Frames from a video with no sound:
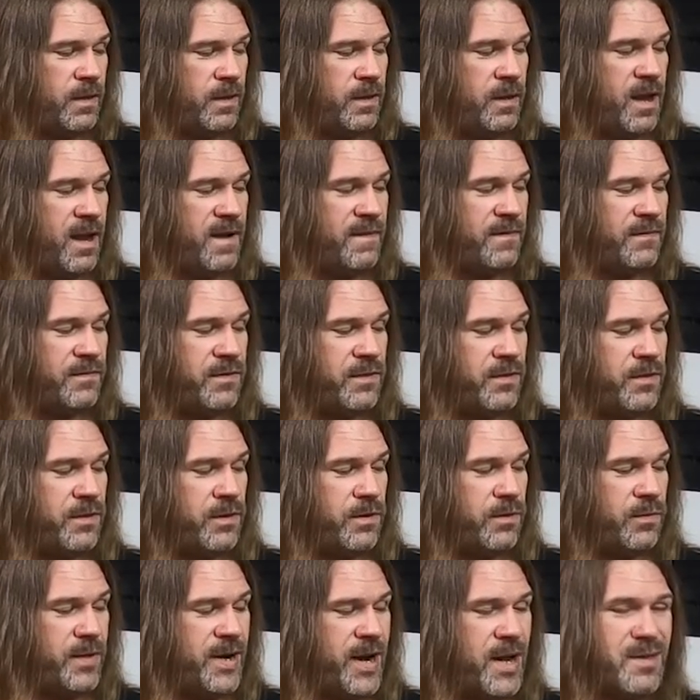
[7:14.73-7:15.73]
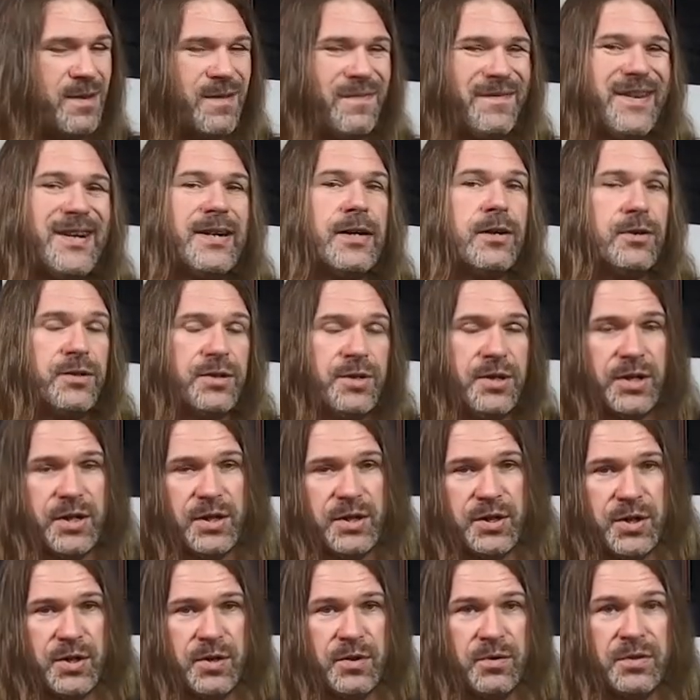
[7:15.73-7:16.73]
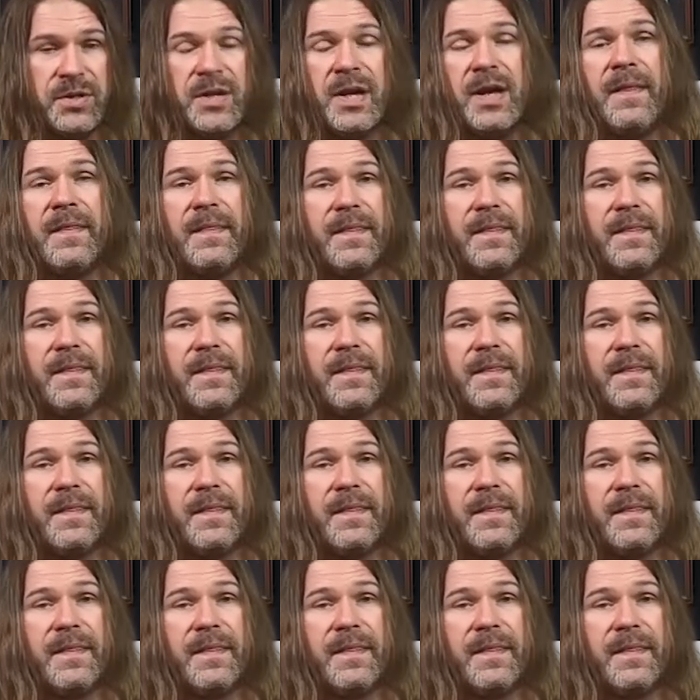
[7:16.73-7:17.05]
you have 3 other fingers you can use.